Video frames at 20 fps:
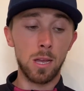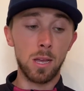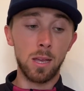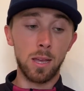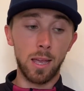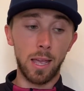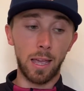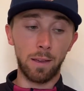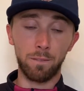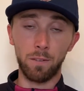
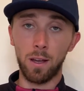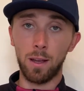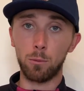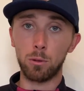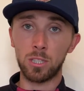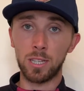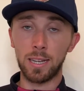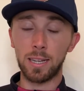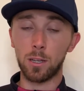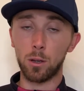if I
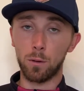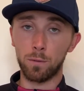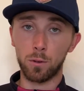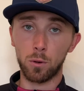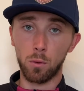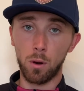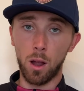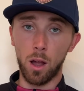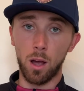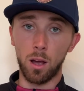was hitting off
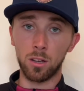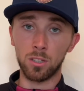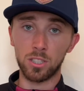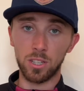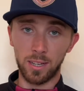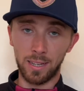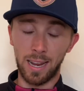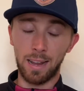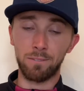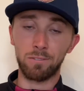grass,
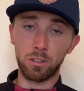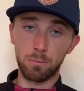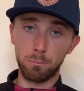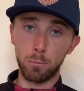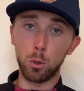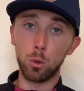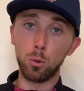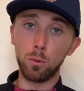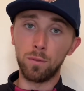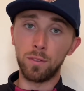I'd have to
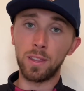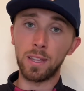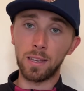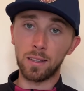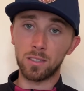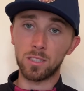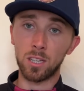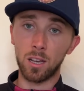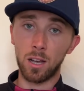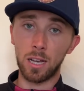move the
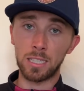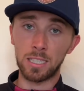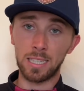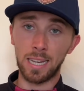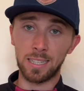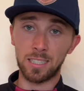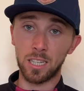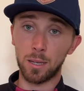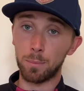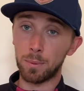entire
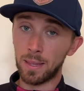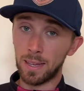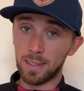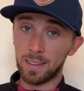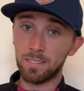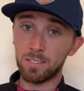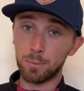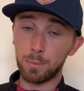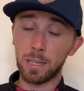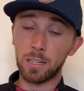setup, and that
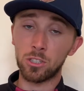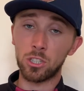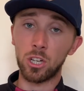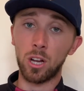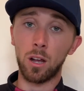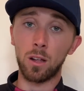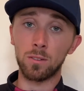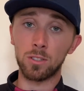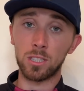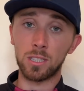gives me a
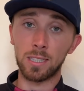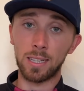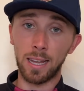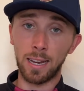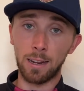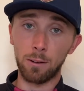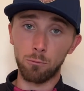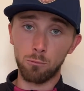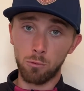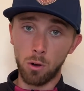chance to get
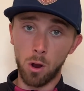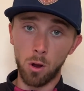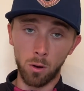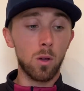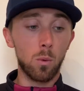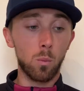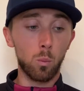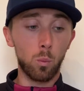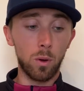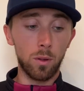it
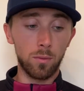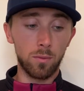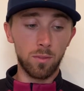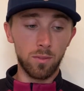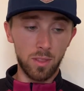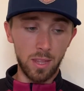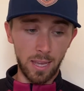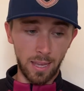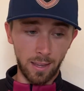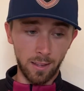wrong.
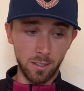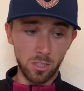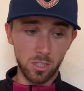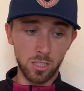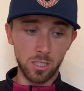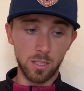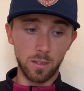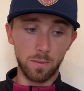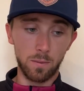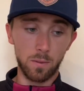With
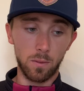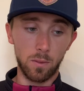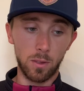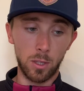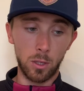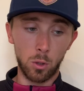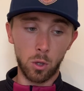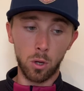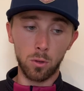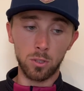this,
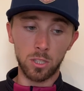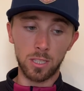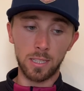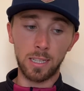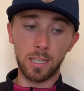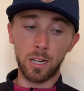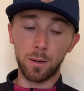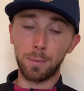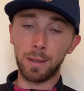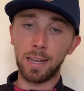you're constantly
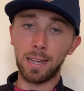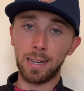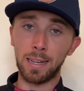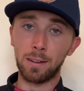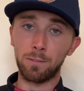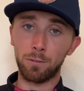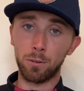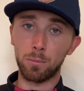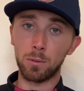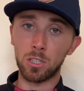going to be
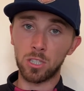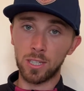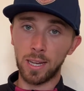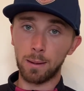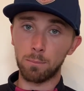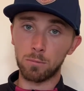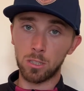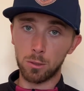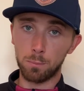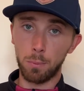hitting from the
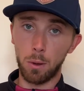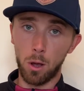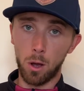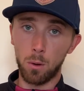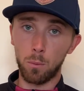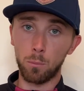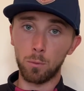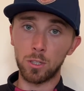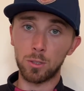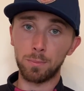same
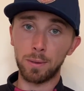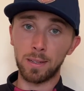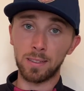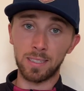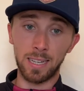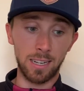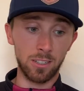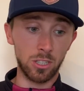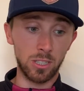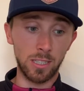spot, which means
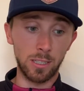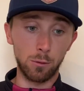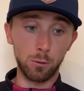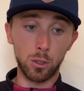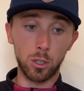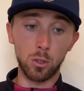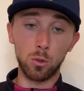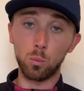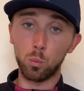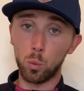actually you
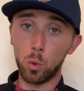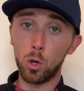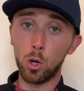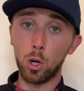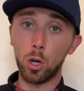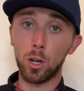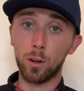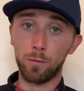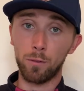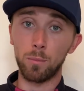can
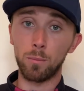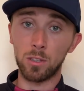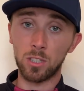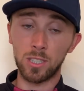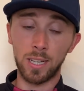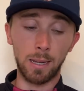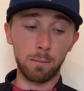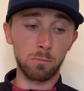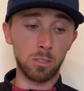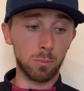work from the
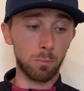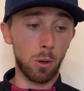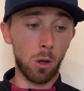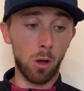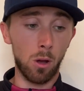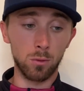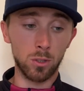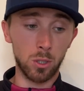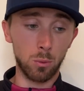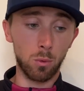same
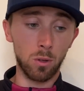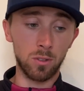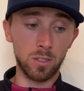spot. So once